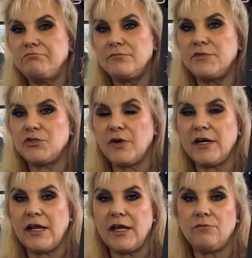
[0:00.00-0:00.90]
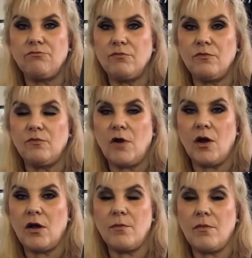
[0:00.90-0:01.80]
straight ahead
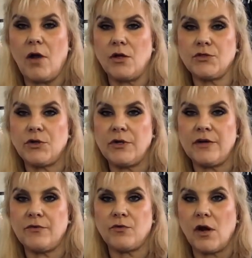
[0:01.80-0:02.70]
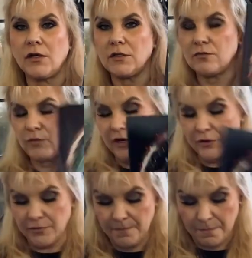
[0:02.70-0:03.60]
alternative rock
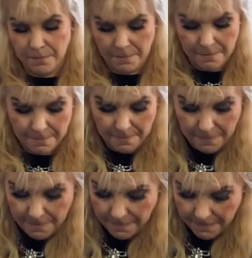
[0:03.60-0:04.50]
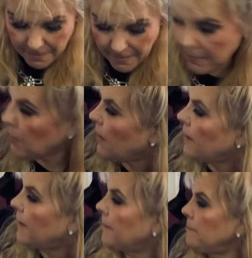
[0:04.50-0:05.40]
record.
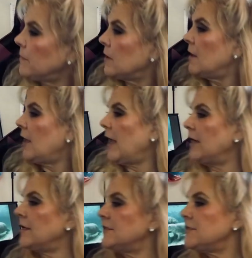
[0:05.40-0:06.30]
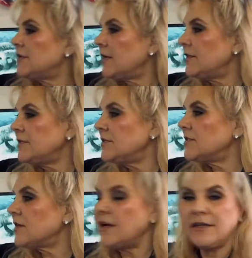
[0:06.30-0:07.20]
Okay, and this is
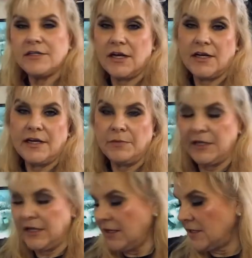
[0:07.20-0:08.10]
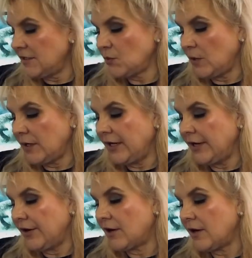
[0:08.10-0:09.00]
kind of timely. This one
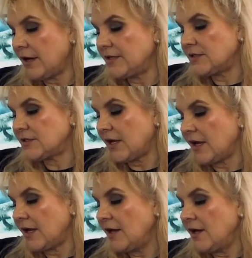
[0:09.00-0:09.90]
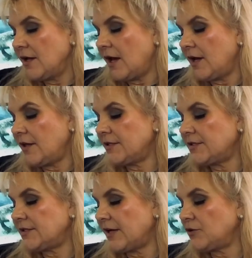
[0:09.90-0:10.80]
here is the
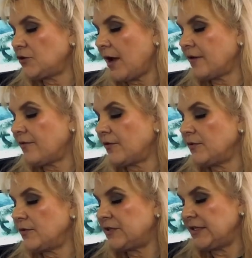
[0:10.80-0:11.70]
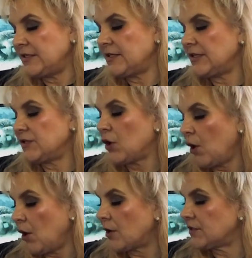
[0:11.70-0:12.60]
soundtrack for Disney's
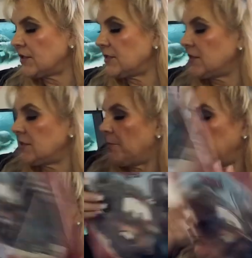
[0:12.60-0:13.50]
Cars. This is the picture